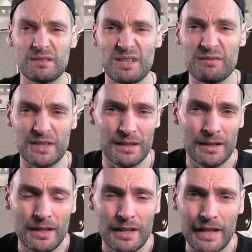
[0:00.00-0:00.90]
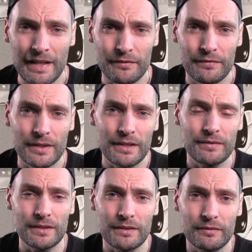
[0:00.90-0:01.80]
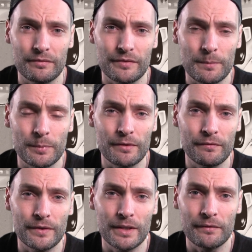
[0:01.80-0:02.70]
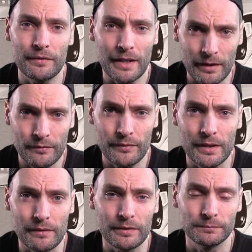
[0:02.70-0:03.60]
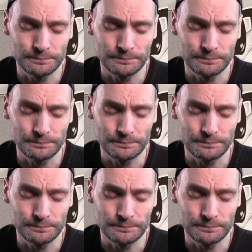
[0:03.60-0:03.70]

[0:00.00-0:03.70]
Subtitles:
I'd give it out of 5. I'll give it a 3.5 out of 5.